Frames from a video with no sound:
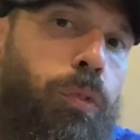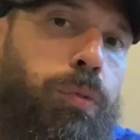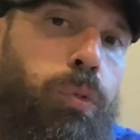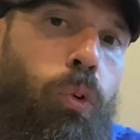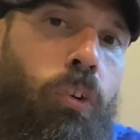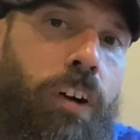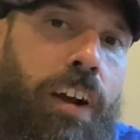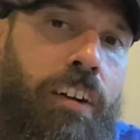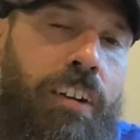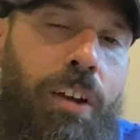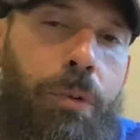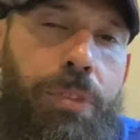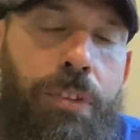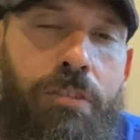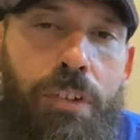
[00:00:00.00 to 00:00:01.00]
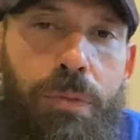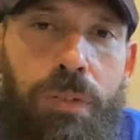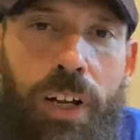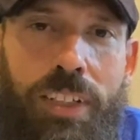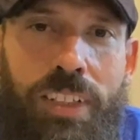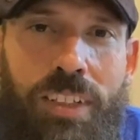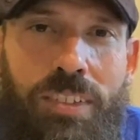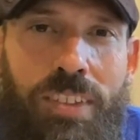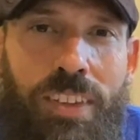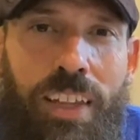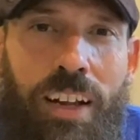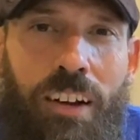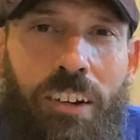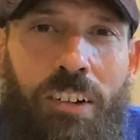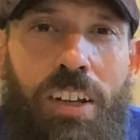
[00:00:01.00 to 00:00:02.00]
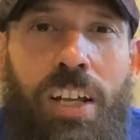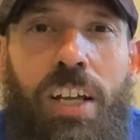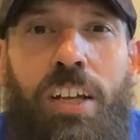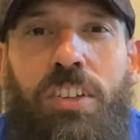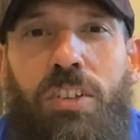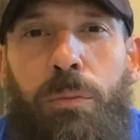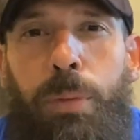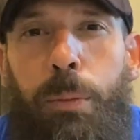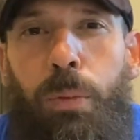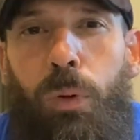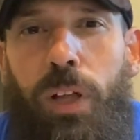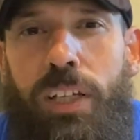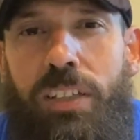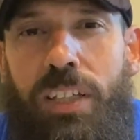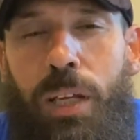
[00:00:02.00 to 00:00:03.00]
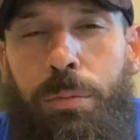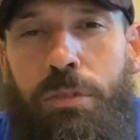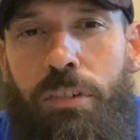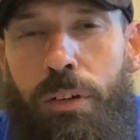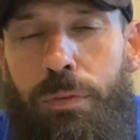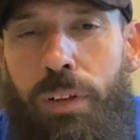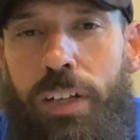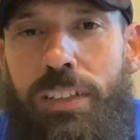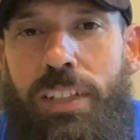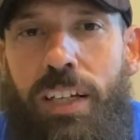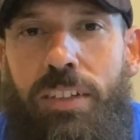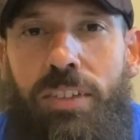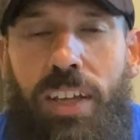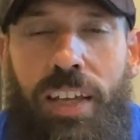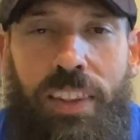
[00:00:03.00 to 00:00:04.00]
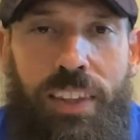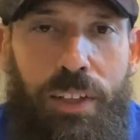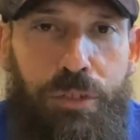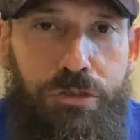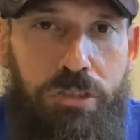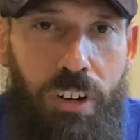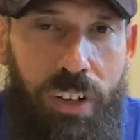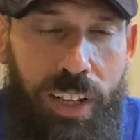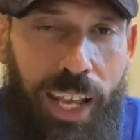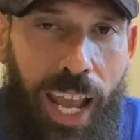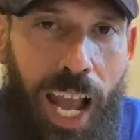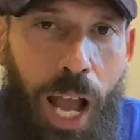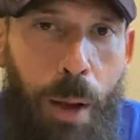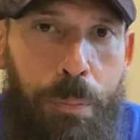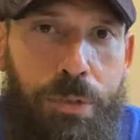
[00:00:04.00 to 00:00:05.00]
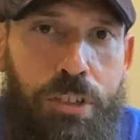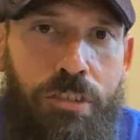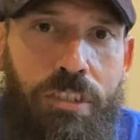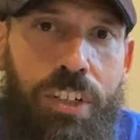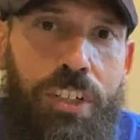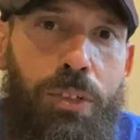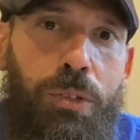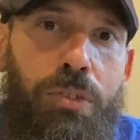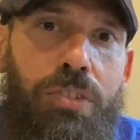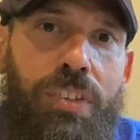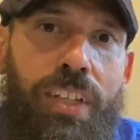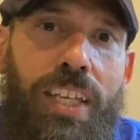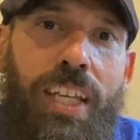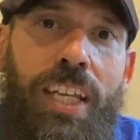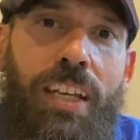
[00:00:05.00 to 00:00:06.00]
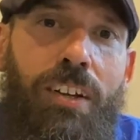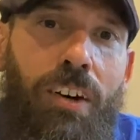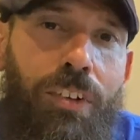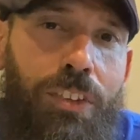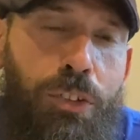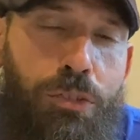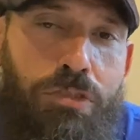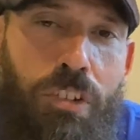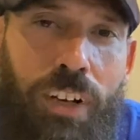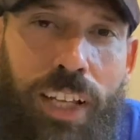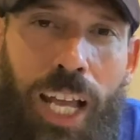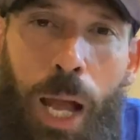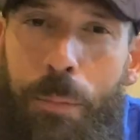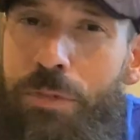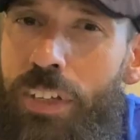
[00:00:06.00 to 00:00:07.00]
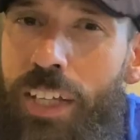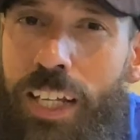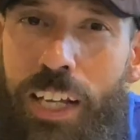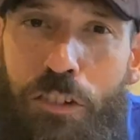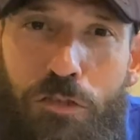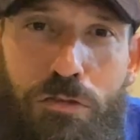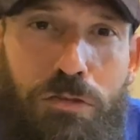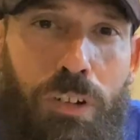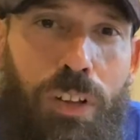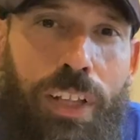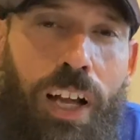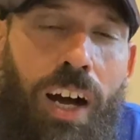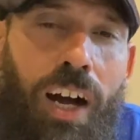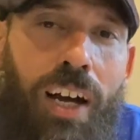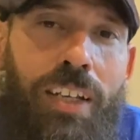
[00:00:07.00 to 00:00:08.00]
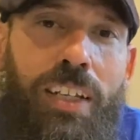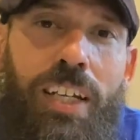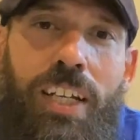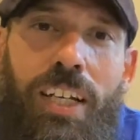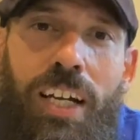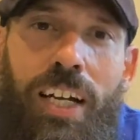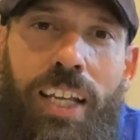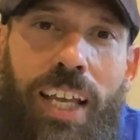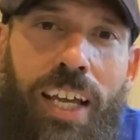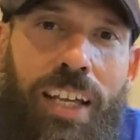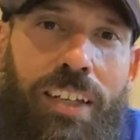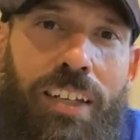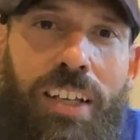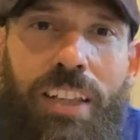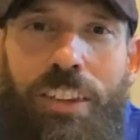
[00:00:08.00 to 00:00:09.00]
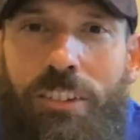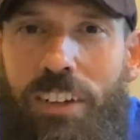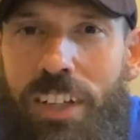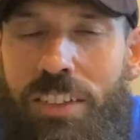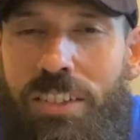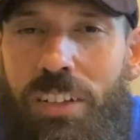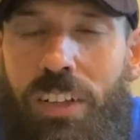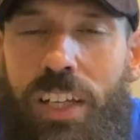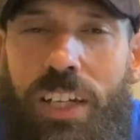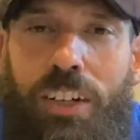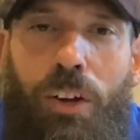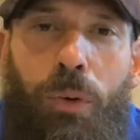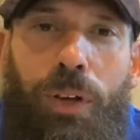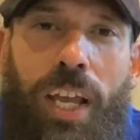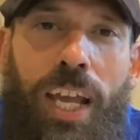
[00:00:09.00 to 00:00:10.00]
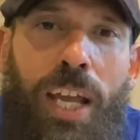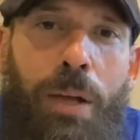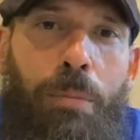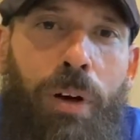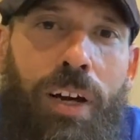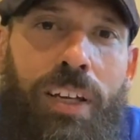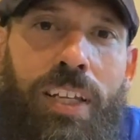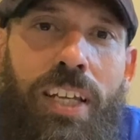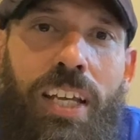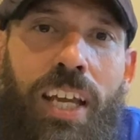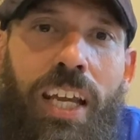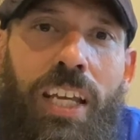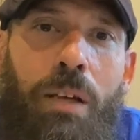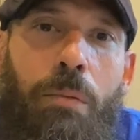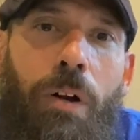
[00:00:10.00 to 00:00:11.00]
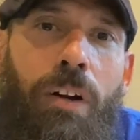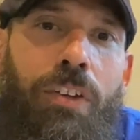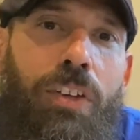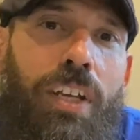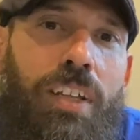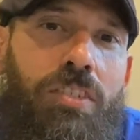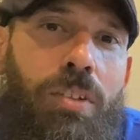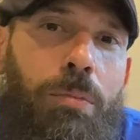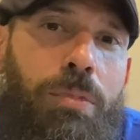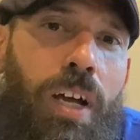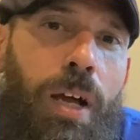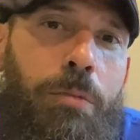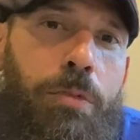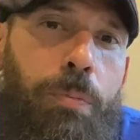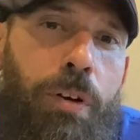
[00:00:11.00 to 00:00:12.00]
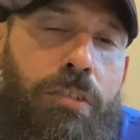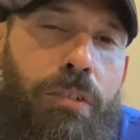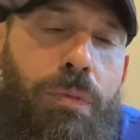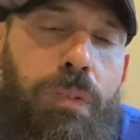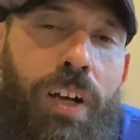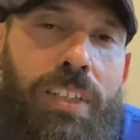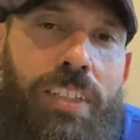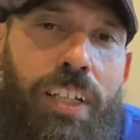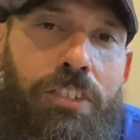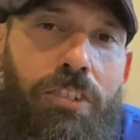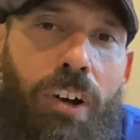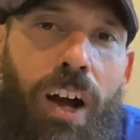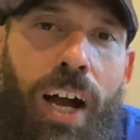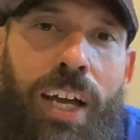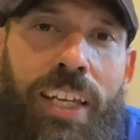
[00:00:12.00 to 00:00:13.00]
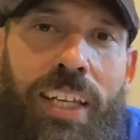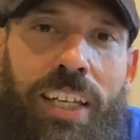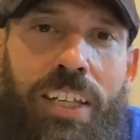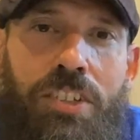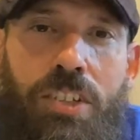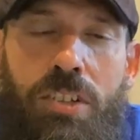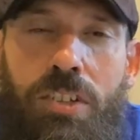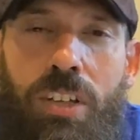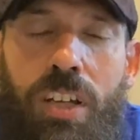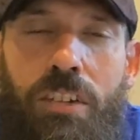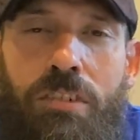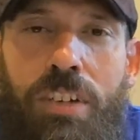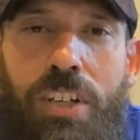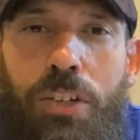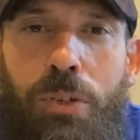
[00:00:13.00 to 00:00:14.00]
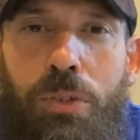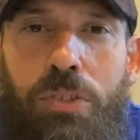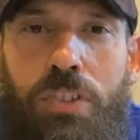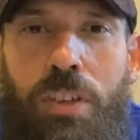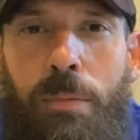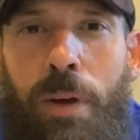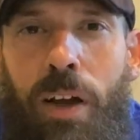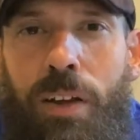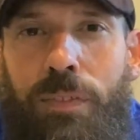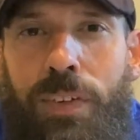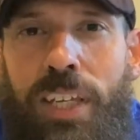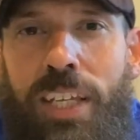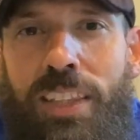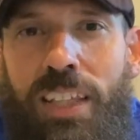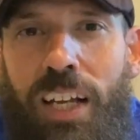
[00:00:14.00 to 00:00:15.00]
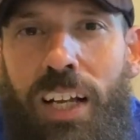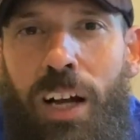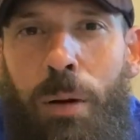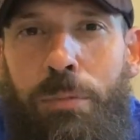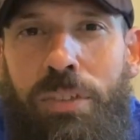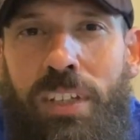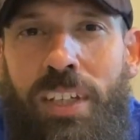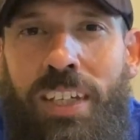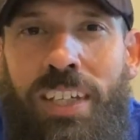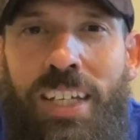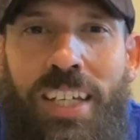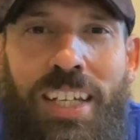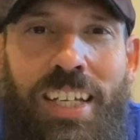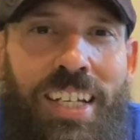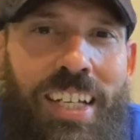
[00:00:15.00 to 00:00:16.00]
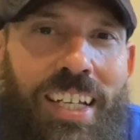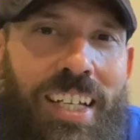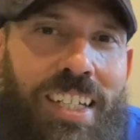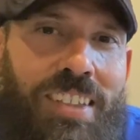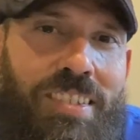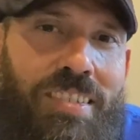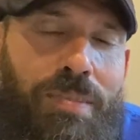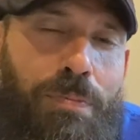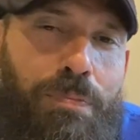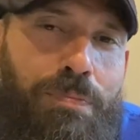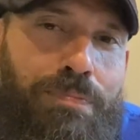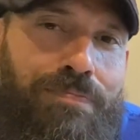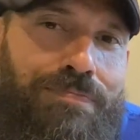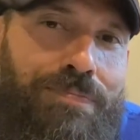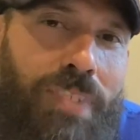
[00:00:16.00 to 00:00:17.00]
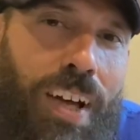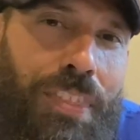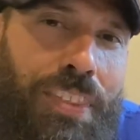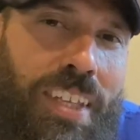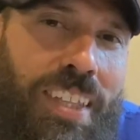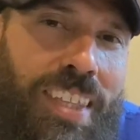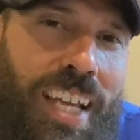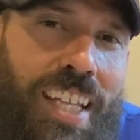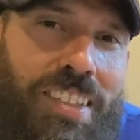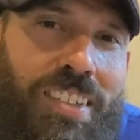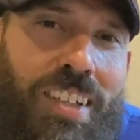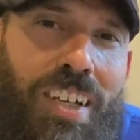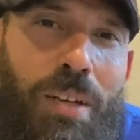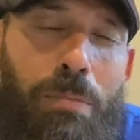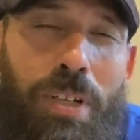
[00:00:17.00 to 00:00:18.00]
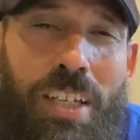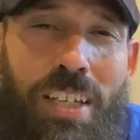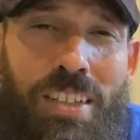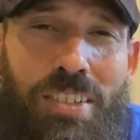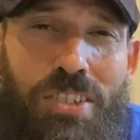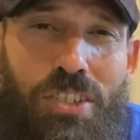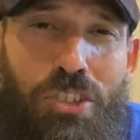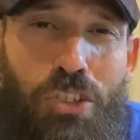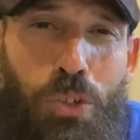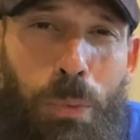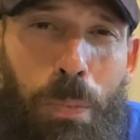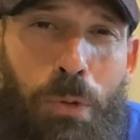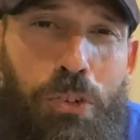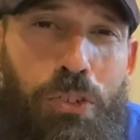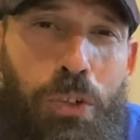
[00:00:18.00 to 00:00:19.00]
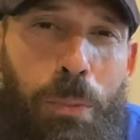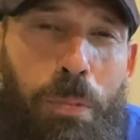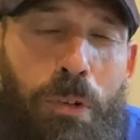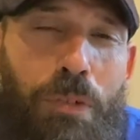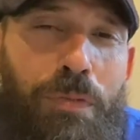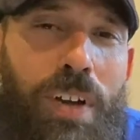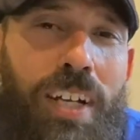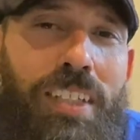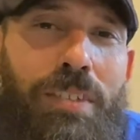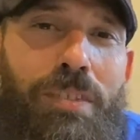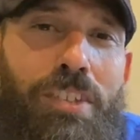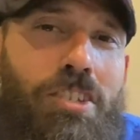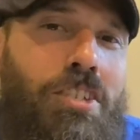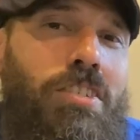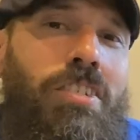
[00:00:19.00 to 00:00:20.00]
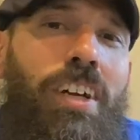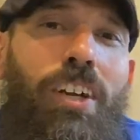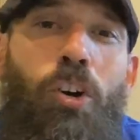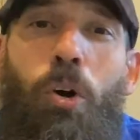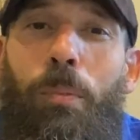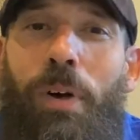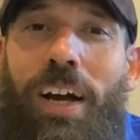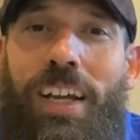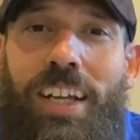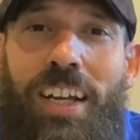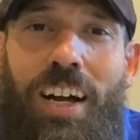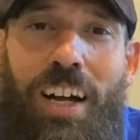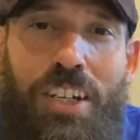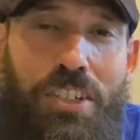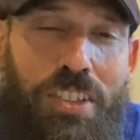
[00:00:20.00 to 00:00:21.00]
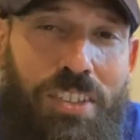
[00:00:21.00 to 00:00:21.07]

floor area with the Reflectex in there. Some people like to keep the Reflectex in the front cap to reduce the heat on those front caps that can get really hot. Again, they're insulated okay, but anywhere you can sometimes put Reflectex or hide it, it's just going to reduce the amount of heat that comes in. It's nothing that's going to be super, super effective. It's just like, oh my gosh,